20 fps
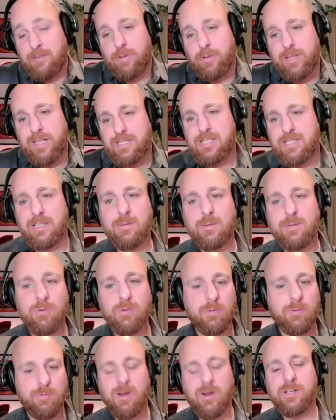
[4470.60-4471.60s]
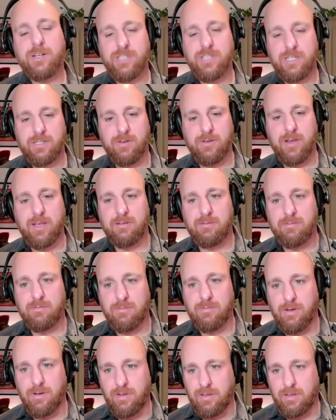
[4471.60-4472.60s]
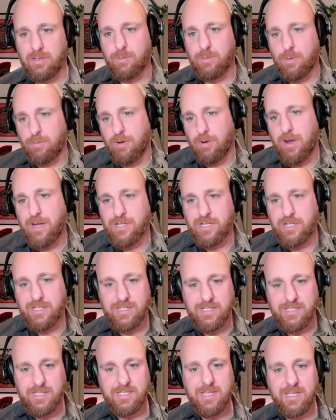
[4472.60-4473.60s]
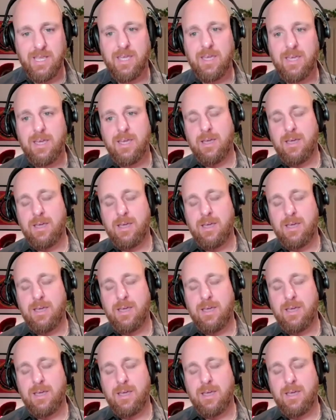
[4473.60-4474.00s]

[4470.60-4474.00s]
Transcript: well, that's the liberal project, right? You know, the liberal project is to say,